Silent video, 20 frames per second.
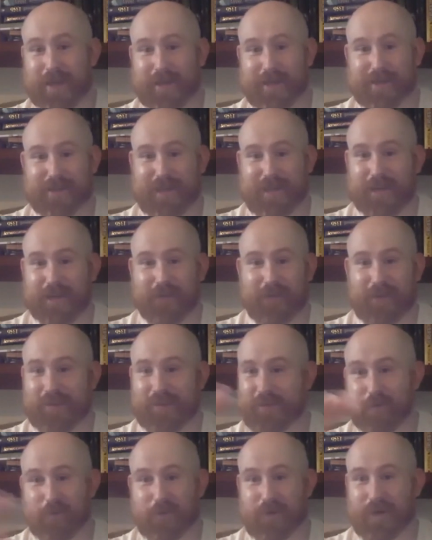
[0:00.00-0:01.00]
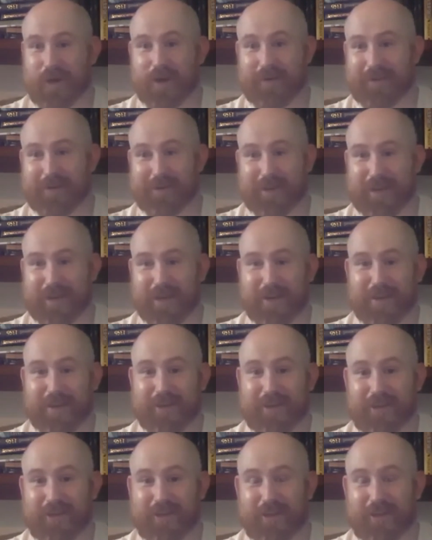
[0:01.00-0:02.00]
It's the elephant in the room gone, you know, and
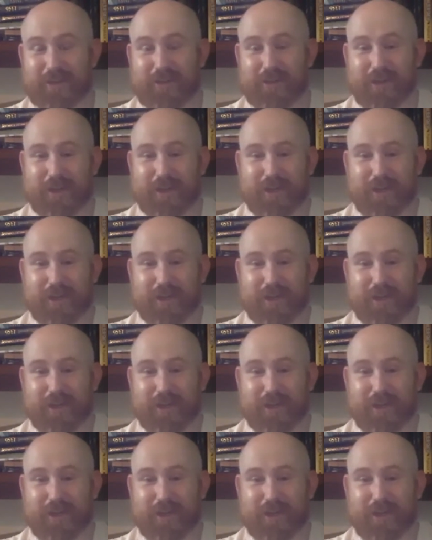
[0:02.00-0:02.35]
you can,